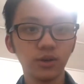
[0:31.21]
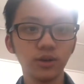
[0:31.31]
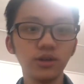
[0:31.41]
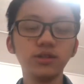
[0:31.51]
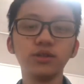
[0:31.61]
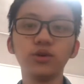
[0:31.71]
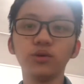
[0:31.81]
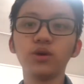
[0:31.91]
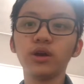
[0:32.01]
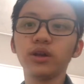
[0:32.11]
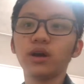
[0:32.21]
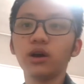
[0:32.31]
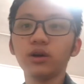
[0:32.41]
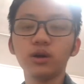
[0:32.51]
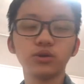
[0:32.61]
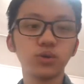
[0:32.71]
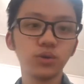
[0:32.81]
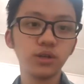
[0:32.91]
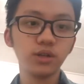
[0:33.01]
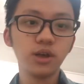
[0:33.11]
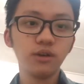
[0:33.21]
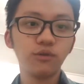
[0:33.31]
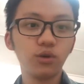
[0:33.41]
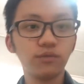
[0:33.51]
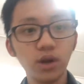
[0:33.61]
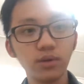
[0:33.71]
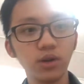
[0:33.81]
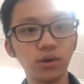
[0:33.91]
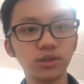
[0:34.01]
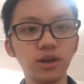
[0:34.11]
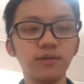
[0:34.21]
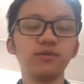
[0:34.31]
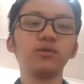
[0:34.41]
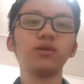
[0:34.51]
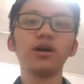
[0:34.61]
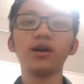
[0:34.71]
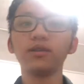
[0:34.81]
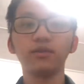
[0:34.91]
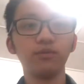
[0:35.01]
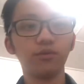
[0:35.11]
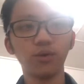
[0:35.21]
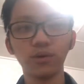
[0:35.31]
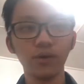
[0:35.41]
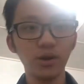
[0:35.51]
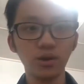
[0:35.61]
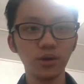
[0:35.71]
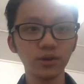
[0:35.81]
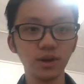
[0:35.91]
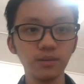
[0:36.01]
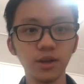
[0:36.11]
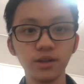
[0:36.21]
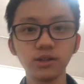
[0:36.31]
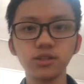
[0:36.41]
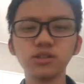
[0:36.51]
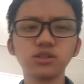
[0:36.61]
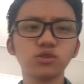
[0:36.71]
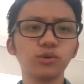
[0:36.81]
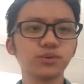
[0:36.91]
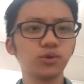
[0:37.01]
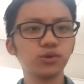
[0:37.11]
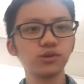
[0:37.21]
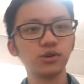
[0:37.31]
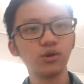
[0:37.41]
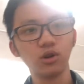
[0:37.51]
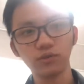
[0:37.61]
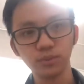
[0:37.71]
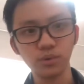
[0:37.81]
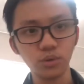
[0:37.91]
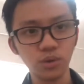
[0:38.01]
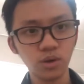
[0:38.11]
Okay, you and her are talking for a very long time, for a very long time, and then she just stops talking to you out of the blue.